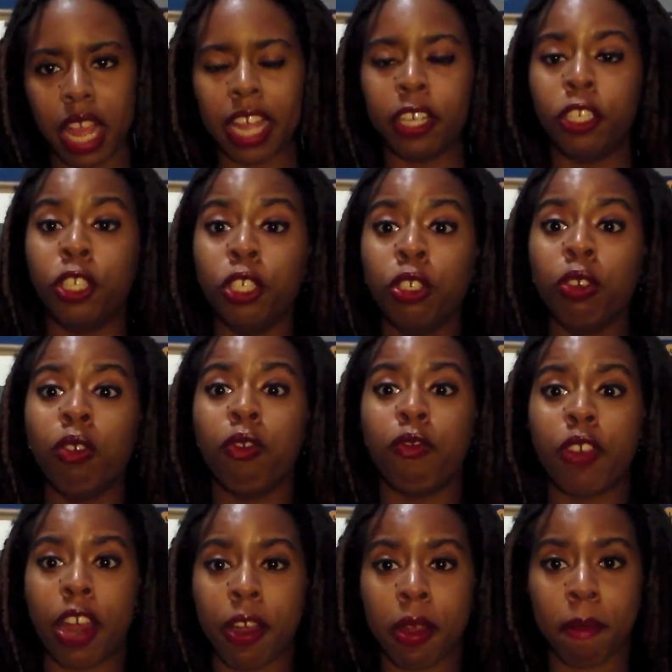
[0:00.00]
I do
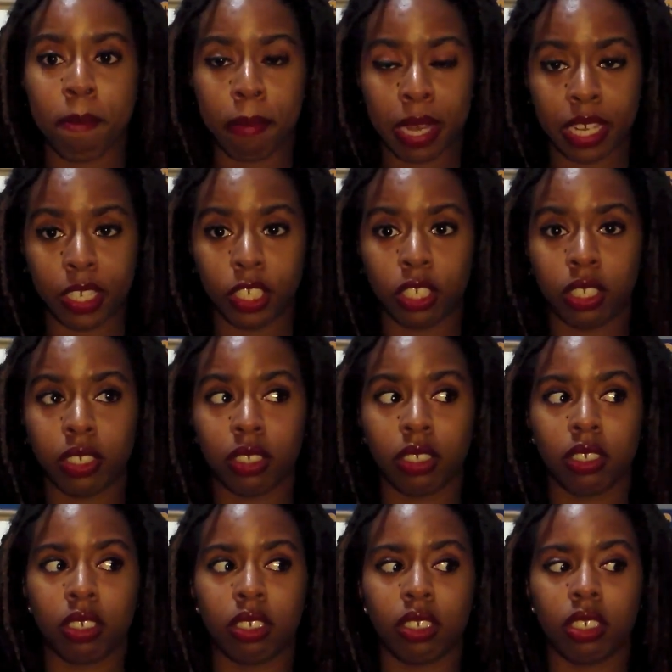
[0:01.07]
very much
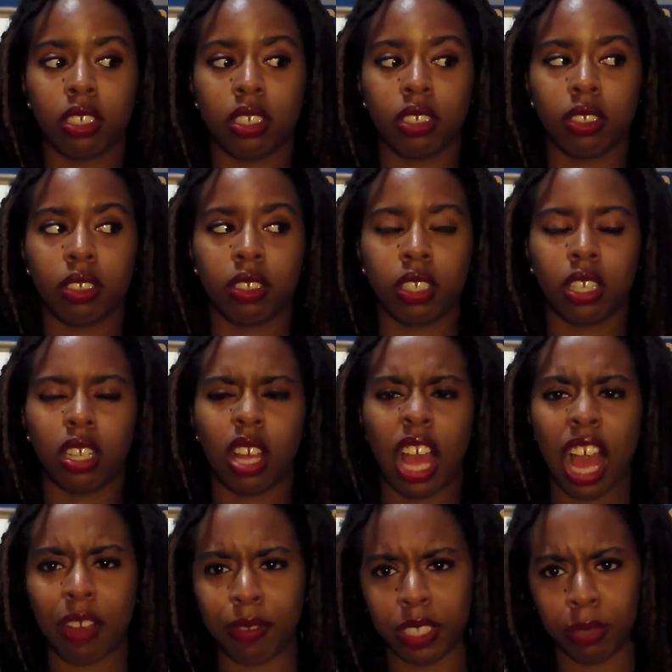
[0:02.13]

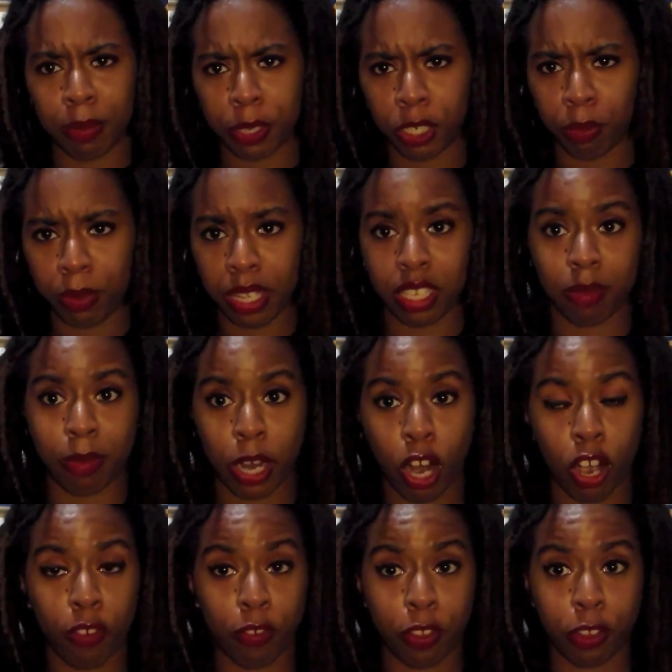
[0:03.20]
have a special place in my
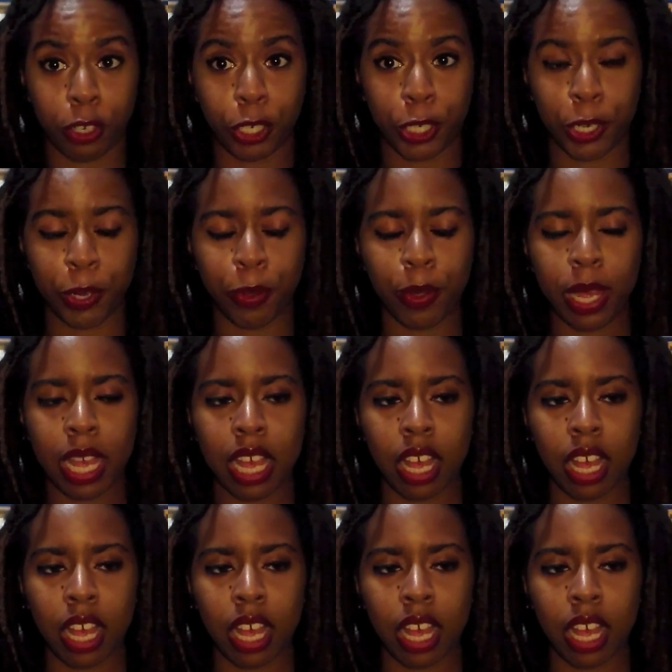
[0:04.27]
heart for this show.